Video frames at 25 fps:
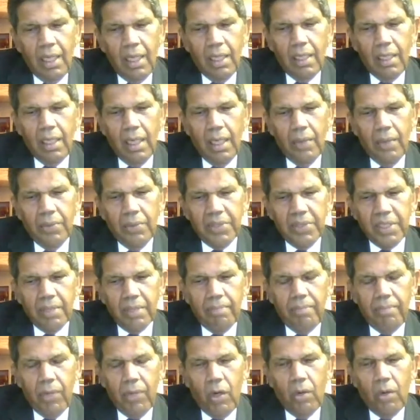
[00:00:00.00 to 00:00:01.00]
There was a
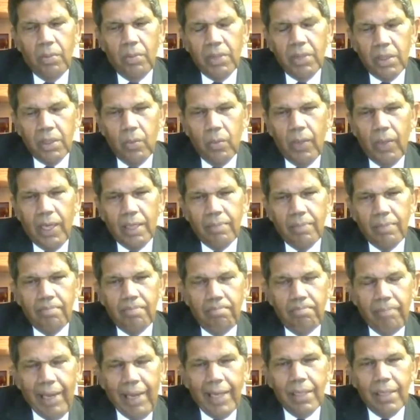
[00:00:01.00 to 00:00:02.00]
moment
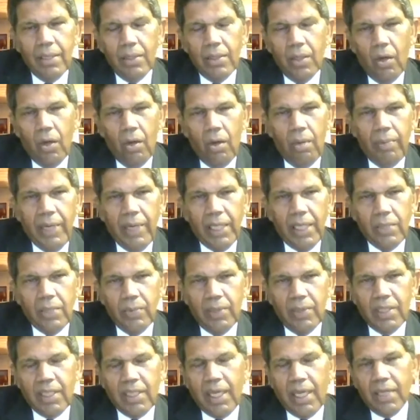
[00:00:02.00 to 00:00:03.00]
when Madeleine Albright
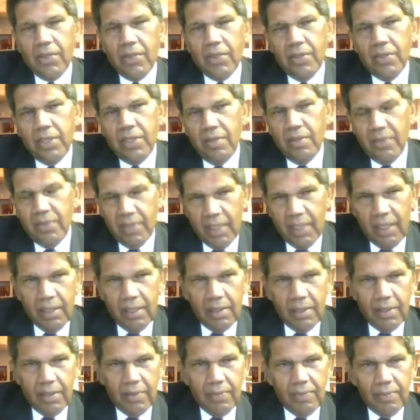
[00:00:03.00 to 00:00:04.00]
was Secretary of
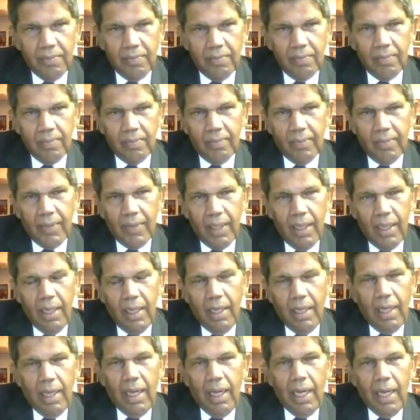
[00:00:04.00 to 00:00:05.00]
State
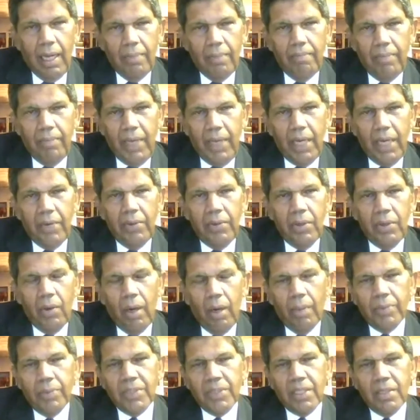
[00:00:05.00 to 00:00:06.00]
and Mary
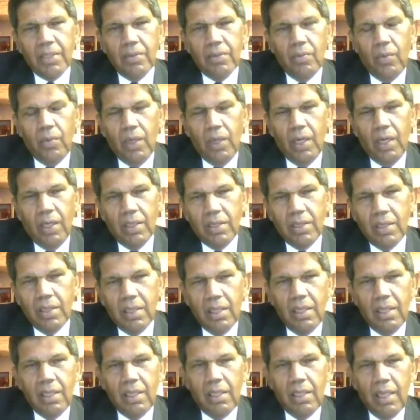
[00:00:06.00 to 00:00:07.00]
Robinson was
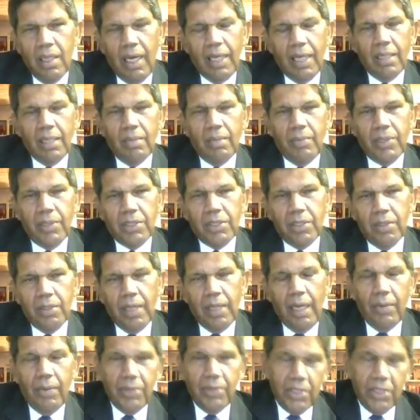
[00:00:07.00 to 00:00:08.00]
the High Commissioner.
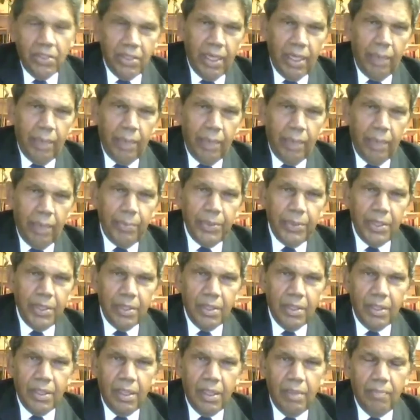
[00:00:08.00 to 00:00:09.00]
I was her deputy at the
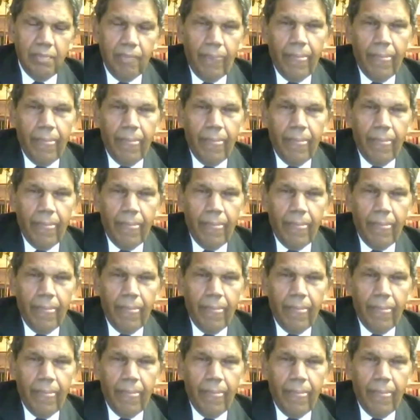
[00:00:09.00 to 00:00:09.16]
time.